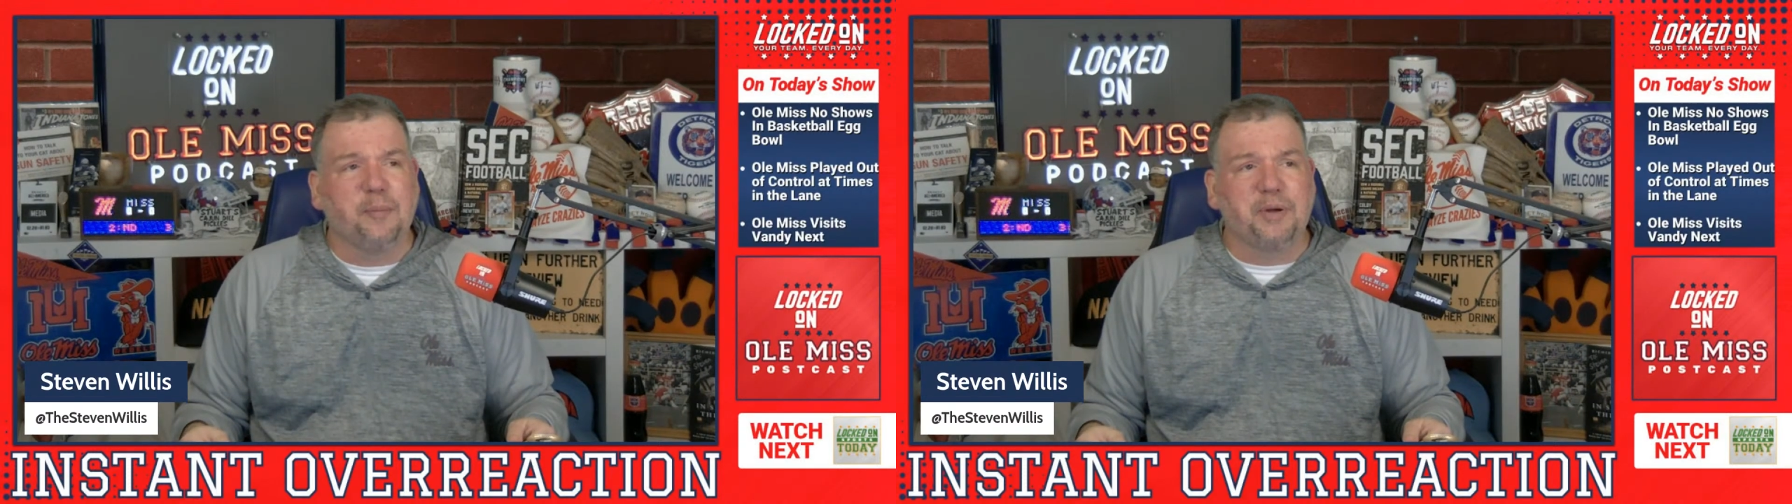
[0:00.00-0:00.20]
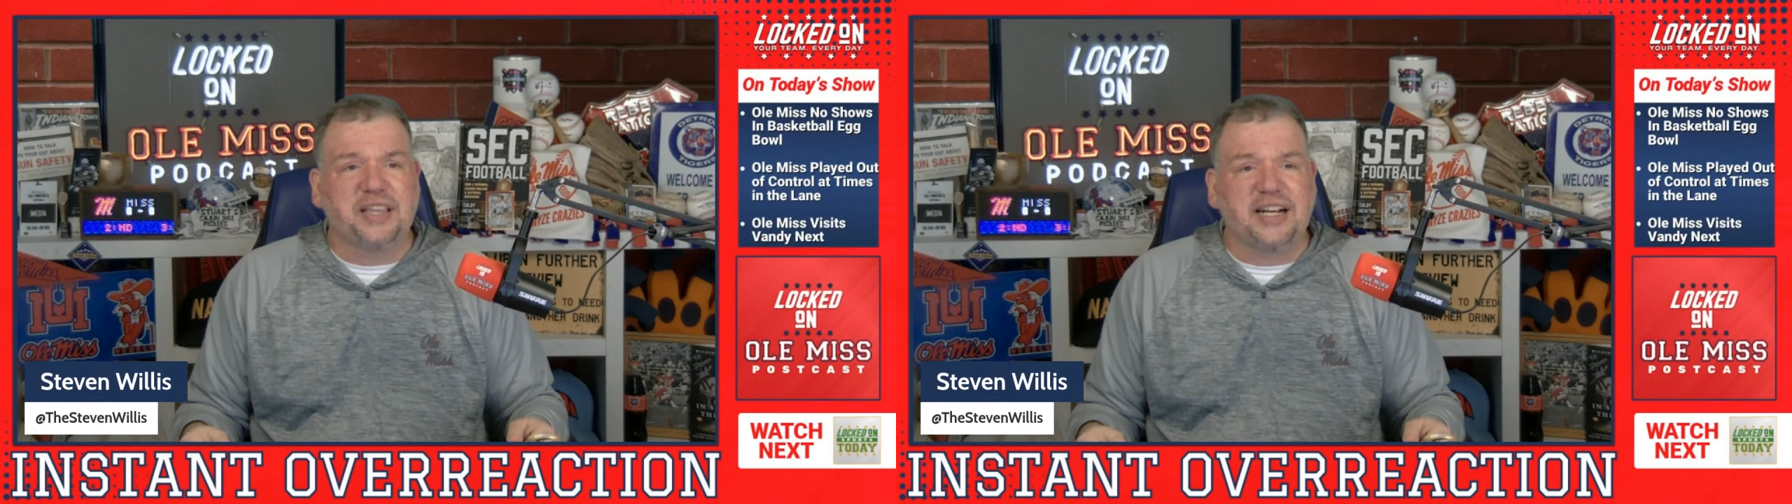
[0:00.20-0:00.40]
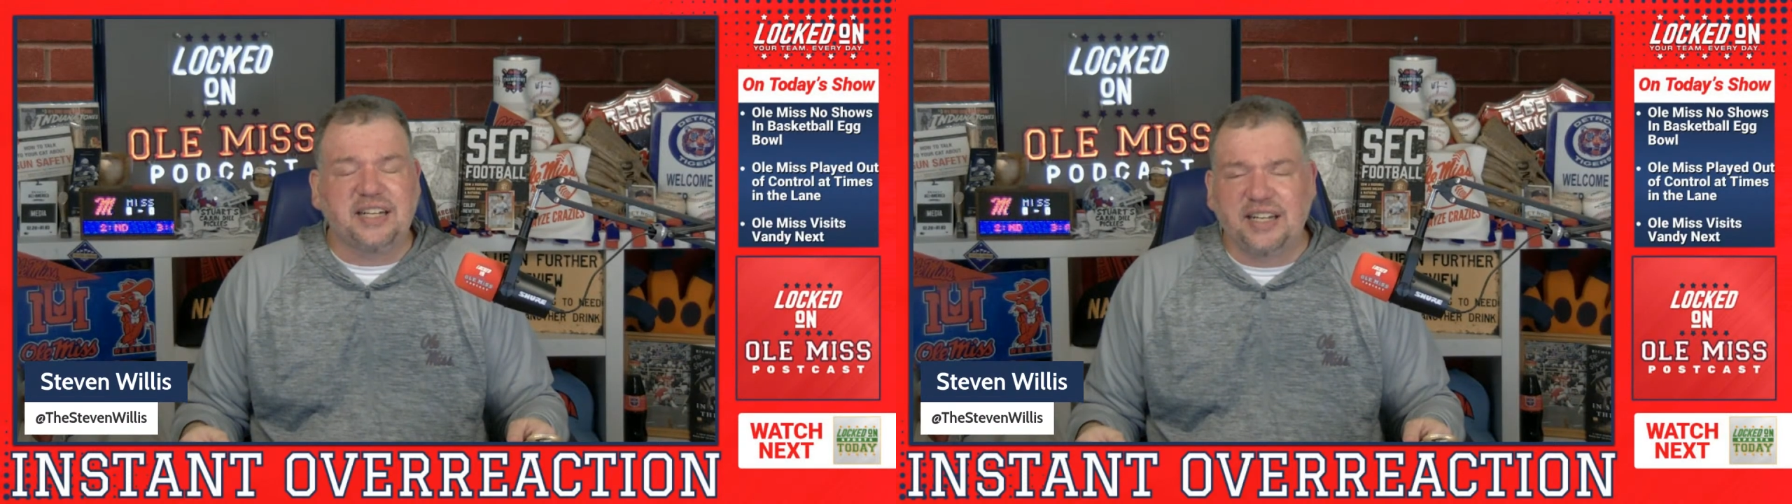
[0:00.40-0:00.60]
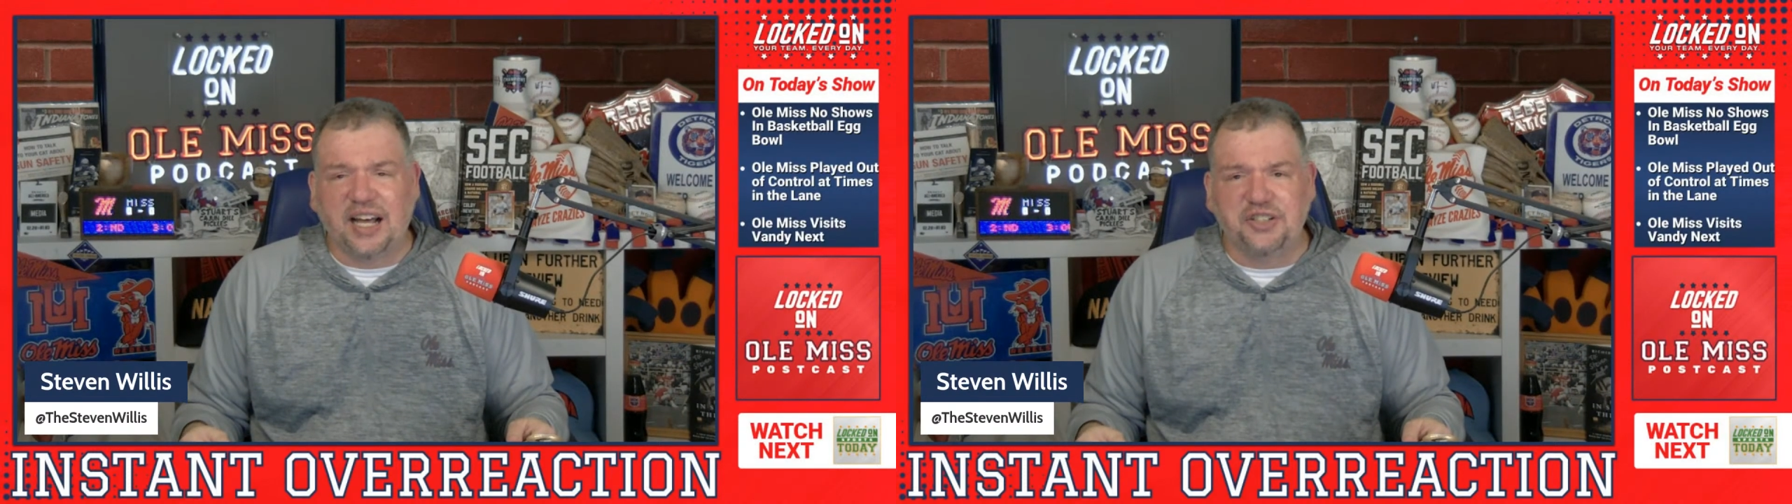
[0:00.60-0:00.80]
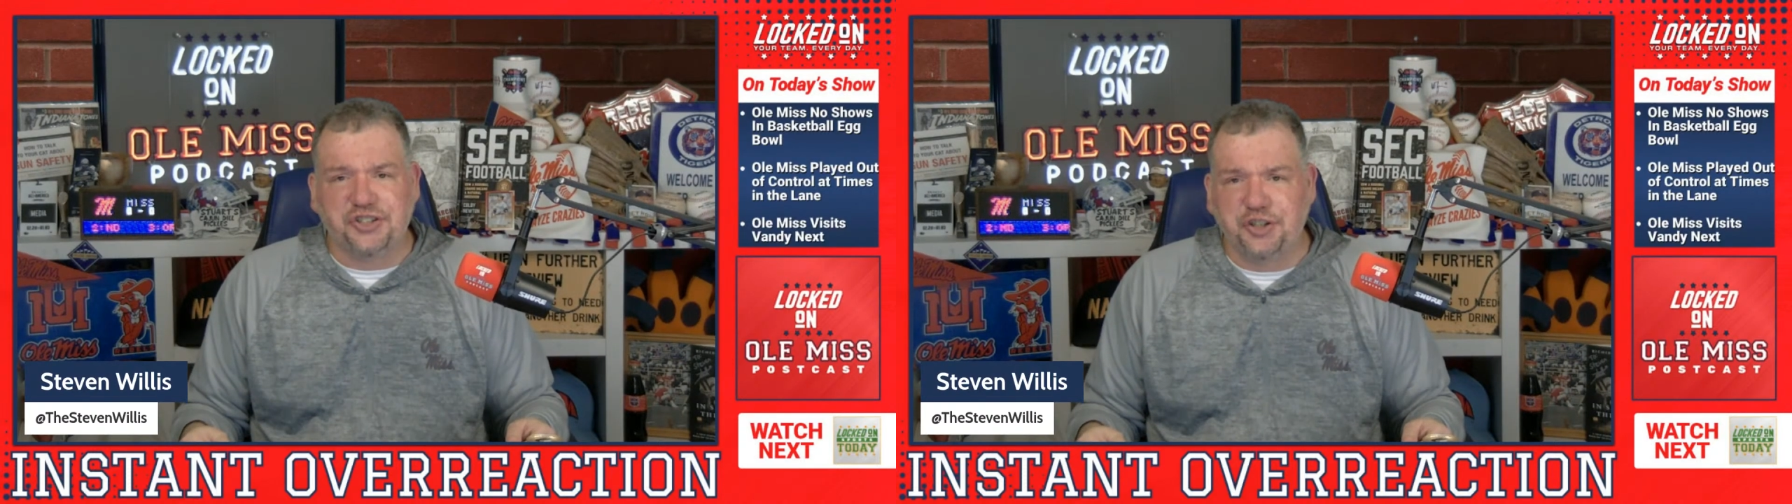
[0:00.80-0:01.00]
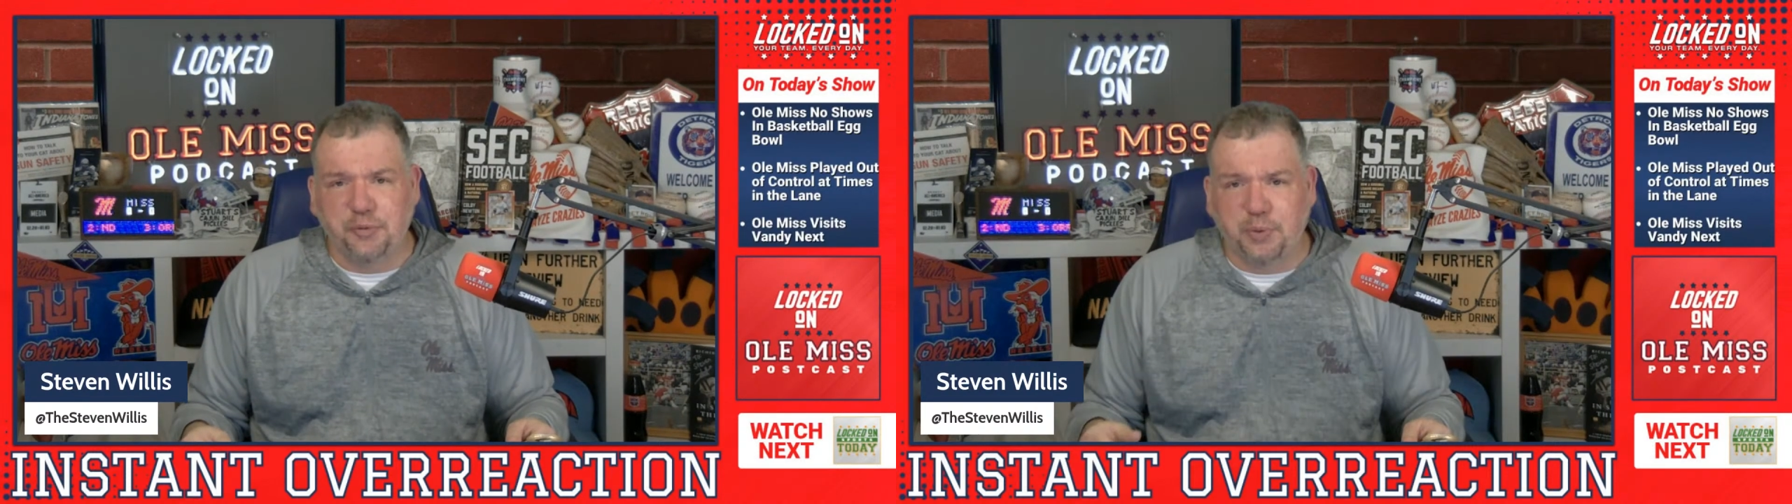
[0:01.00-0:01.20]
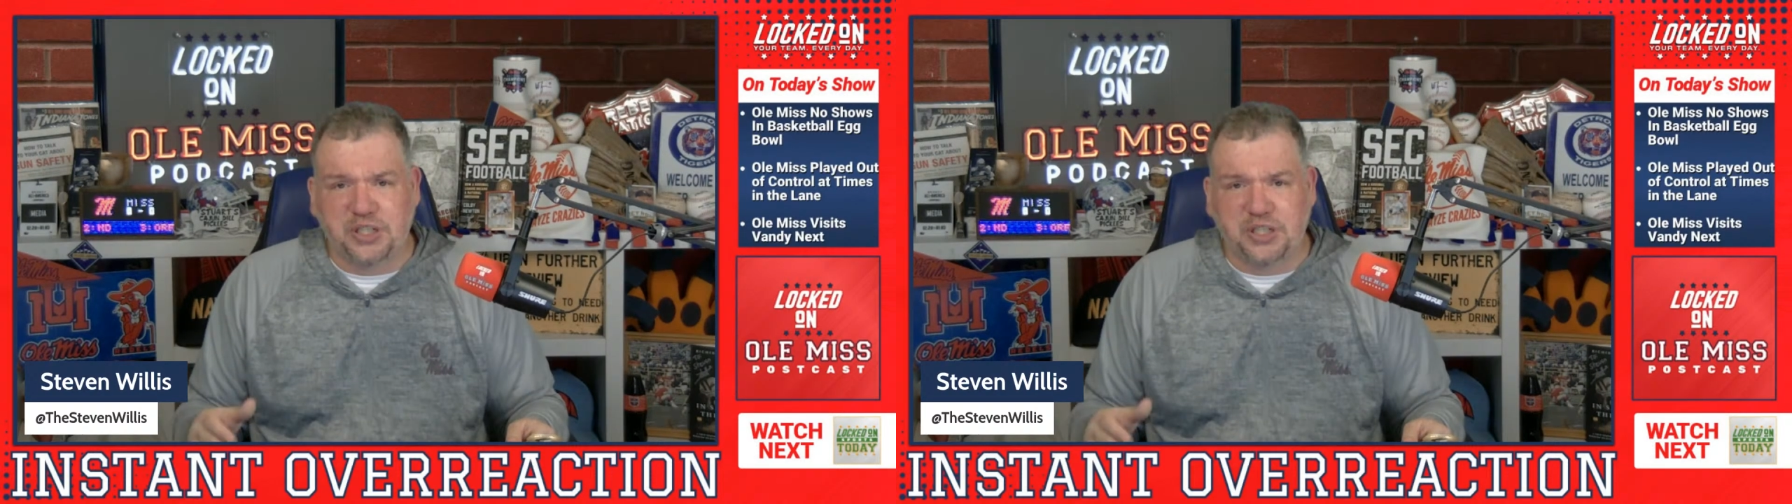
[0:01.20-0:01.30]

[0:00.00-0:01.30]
but they did not shoot